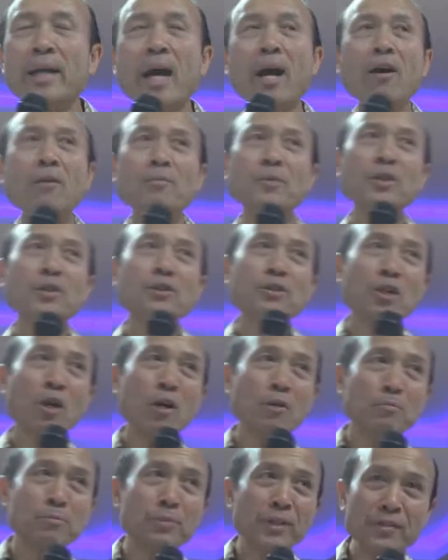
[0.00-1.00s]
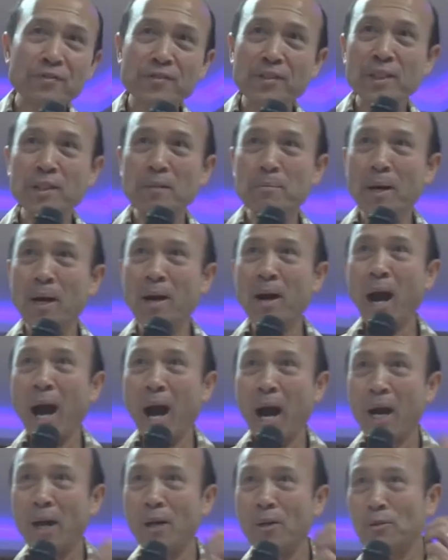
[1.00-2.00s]
Now I'm going to talk briefly about
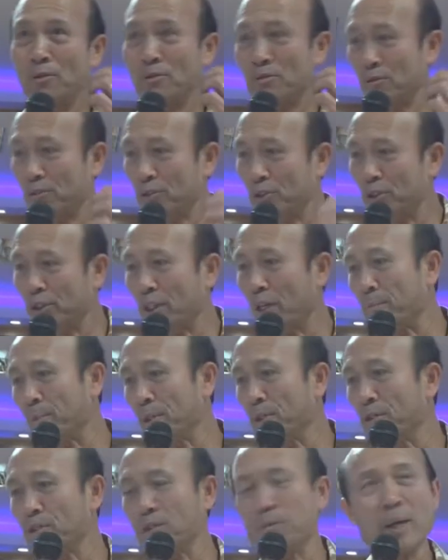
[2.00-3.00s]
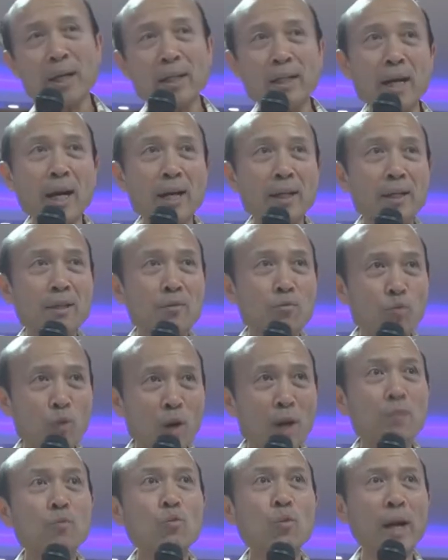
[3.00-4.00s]
how you can be used by God. In
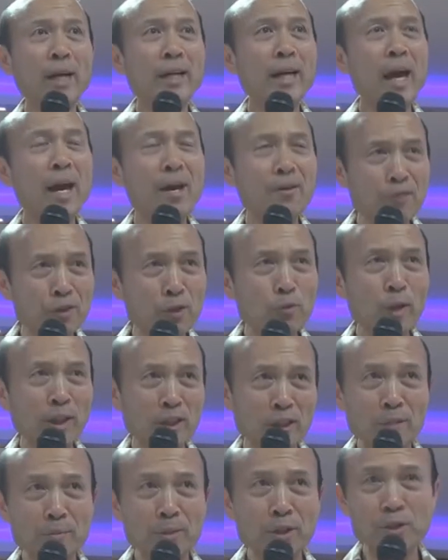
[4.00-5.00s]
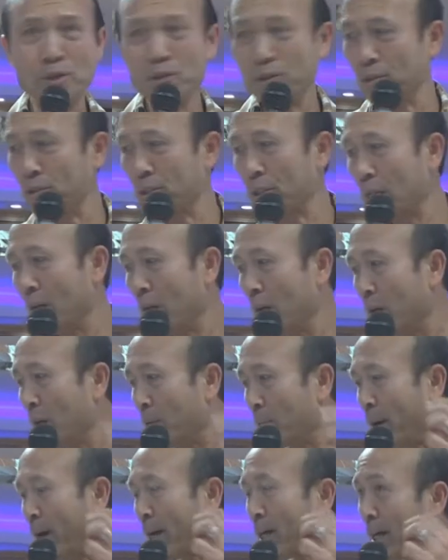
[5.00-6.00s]
one way, everyone can be
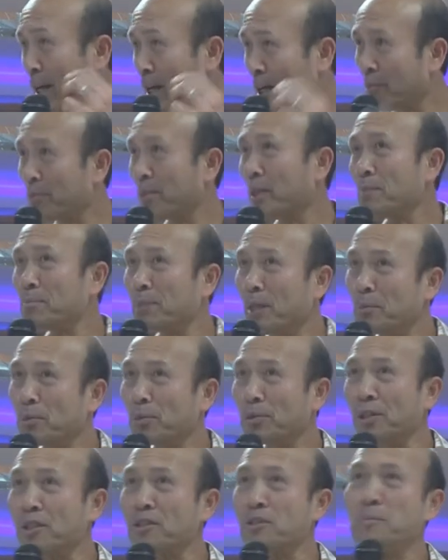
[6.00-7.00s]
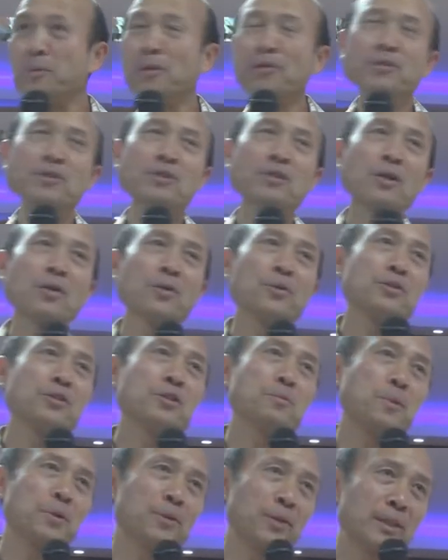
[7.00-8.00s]
used by helping people to experience the Holy
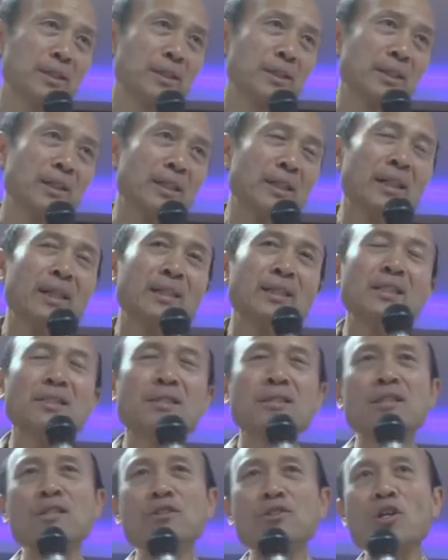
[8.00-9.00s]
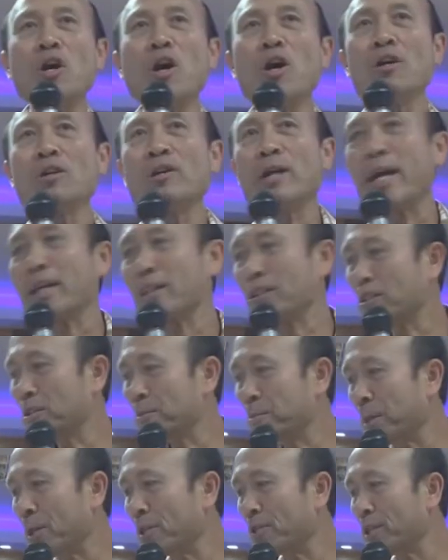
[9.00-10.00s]
Spirit. This is called
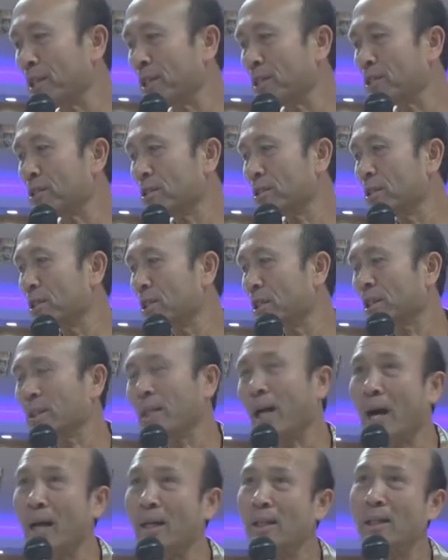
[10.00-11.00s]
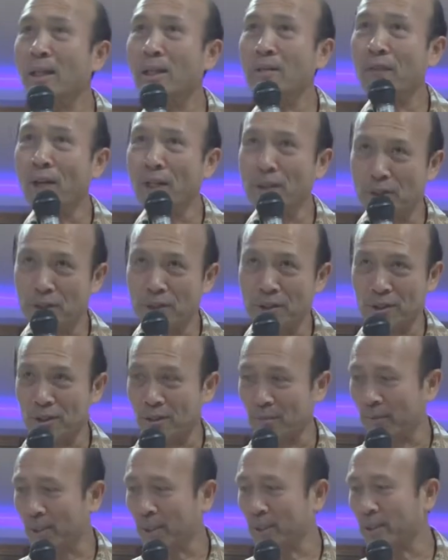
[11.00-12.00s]
Experience God
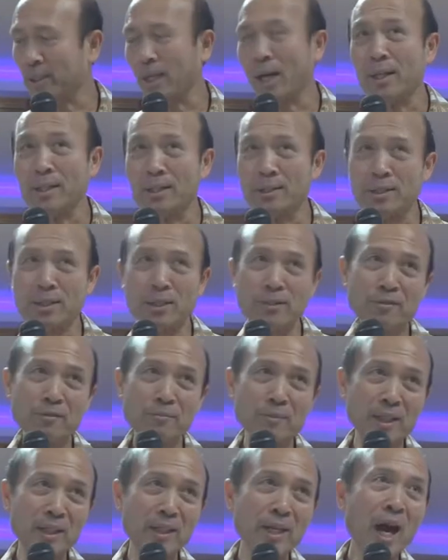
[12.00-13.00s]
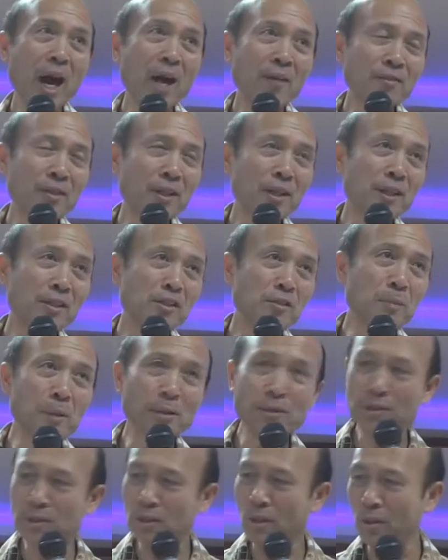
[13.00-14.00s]
Evangelism that God has given me. After I
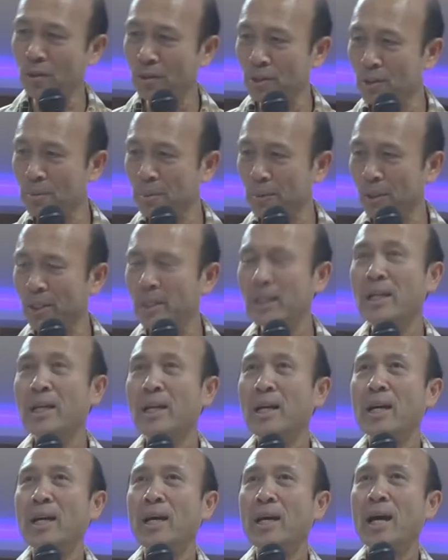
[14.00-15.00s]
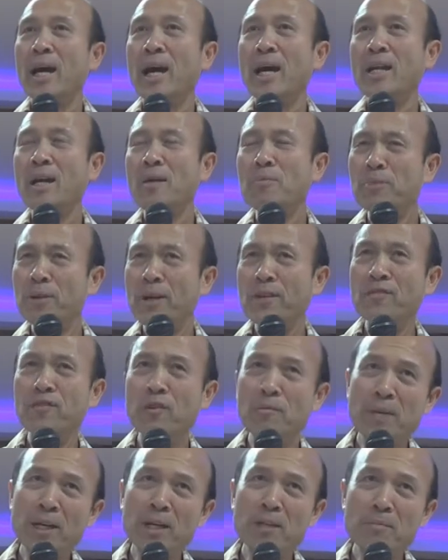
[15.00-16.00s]
experience the Holy Spirit, and I pray
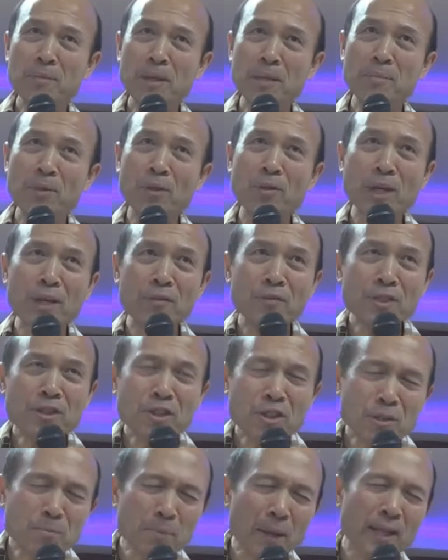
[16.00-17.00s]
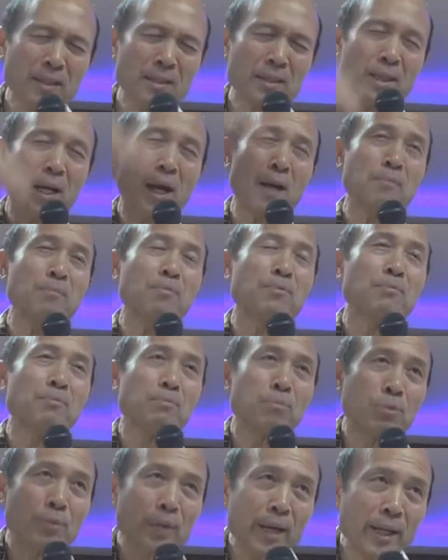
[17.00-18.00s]
for many people, if you spend time
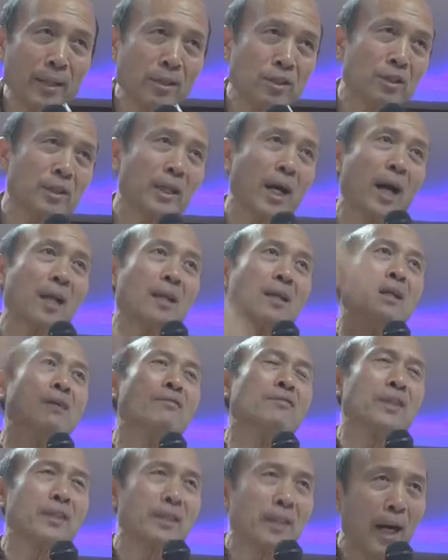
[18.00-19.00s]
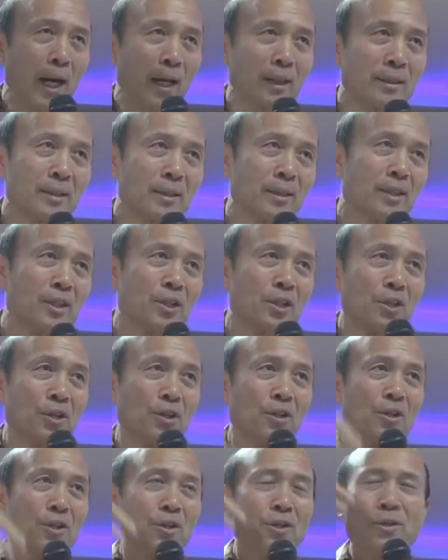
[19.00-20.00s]
praying to God, loving God,
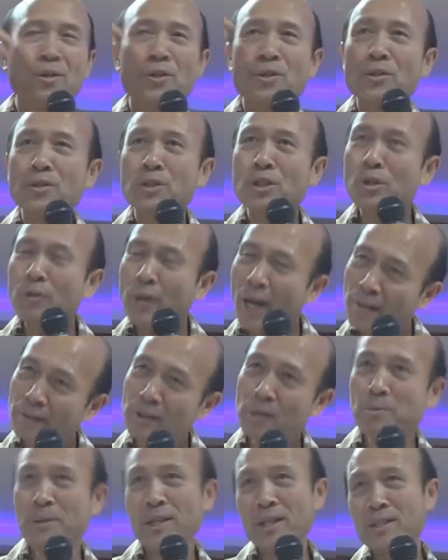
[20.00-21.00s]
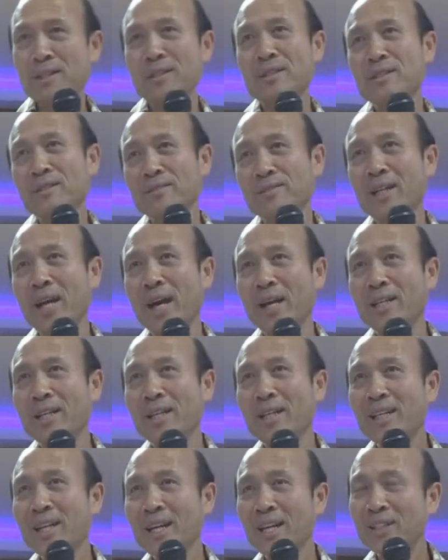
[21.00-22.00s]
you have the presence of
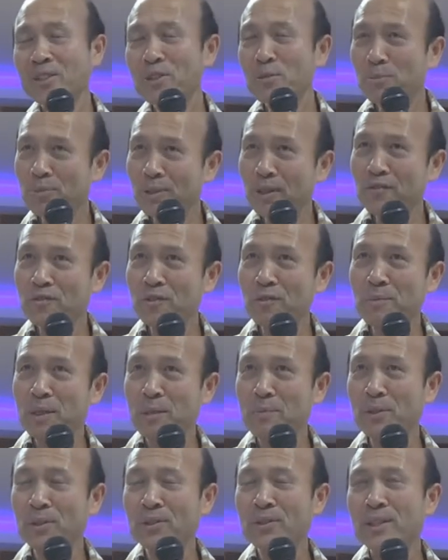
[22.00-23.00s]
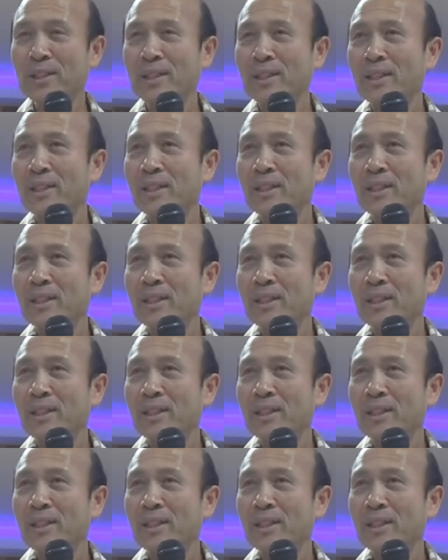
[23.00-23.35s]
God. And then you pray for people.